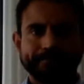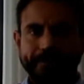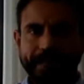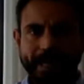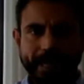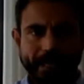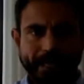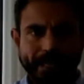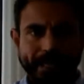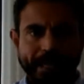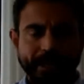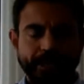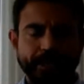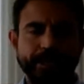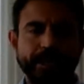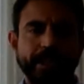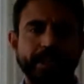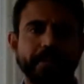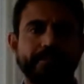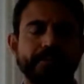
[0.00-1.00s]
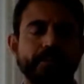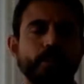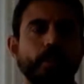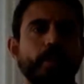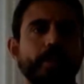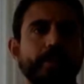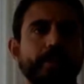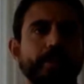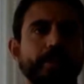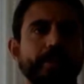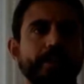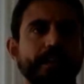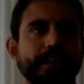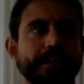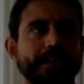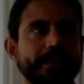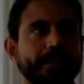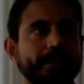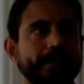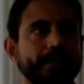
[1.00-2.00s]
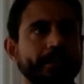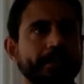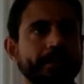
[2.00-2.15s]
ADHD and a few other things.